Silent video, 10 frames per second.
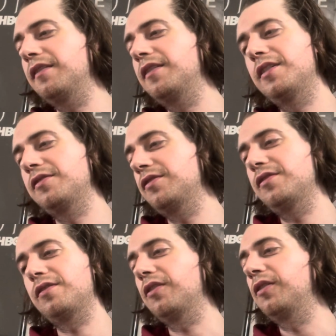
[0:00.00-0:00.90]
there's
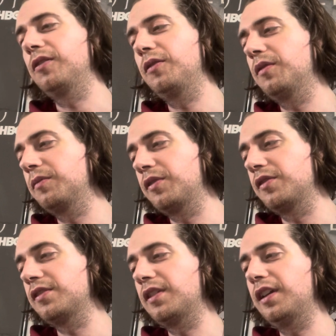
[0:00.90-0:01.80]
just clearly one
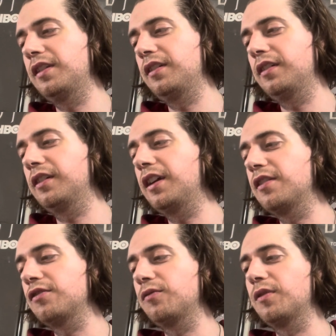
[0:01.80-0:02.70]
person I think
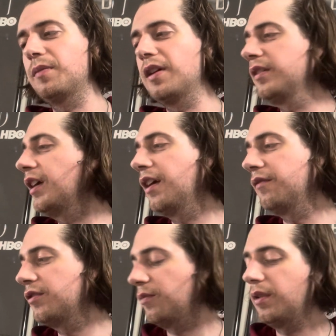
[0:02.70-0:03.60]
cares more about the
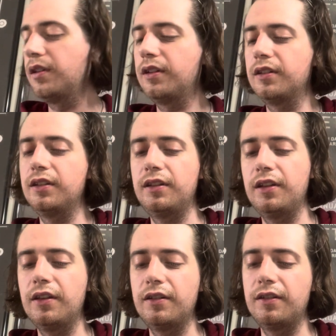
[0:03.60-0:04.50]
average American than
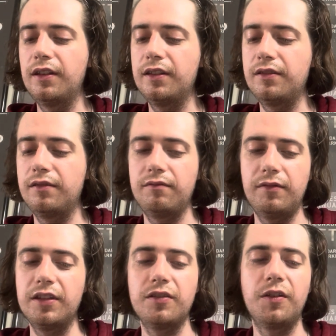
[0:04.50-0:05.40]
the other, and
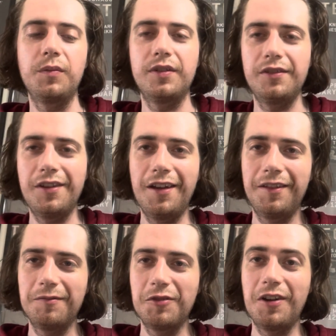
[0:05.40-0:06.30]
that's all I'm gonna say.
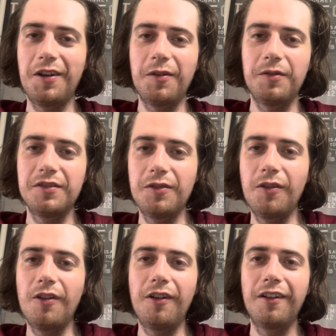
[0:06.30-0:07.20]
Sorry I went so
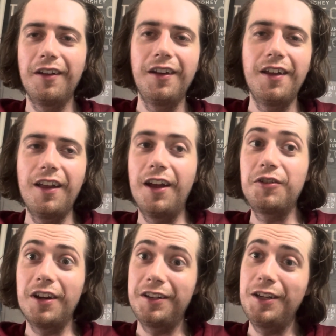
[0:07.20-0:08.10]
long.
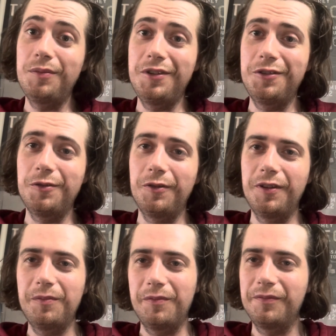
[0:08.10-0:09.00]
Try to keep these
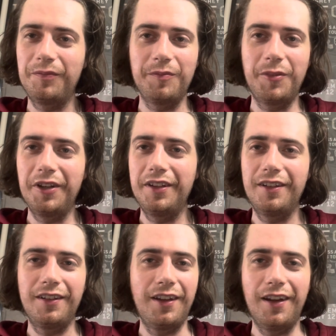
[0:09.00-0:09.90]
short, but
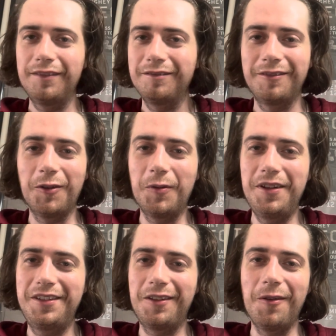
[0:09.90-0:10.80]
yeah,
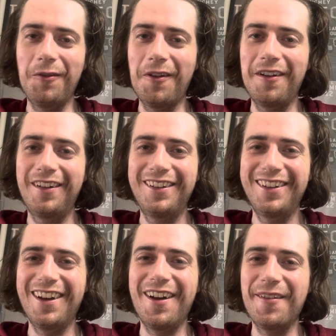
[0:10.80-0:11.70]
always go long.
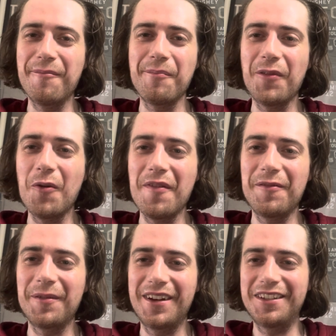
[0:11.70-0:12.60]
Hope
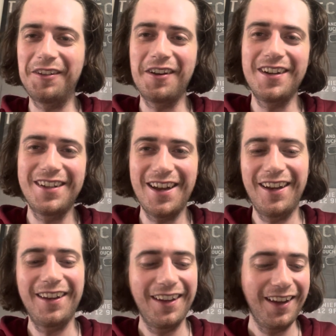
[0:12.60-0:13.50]
everyone has a great
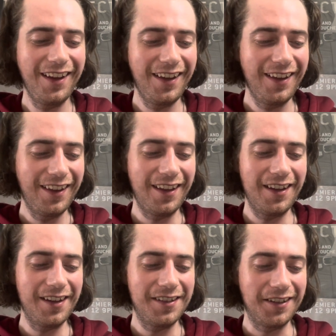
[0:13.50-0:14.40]
day,
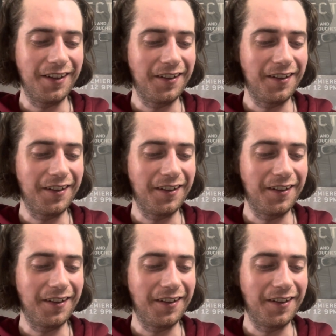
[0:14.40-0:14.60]
and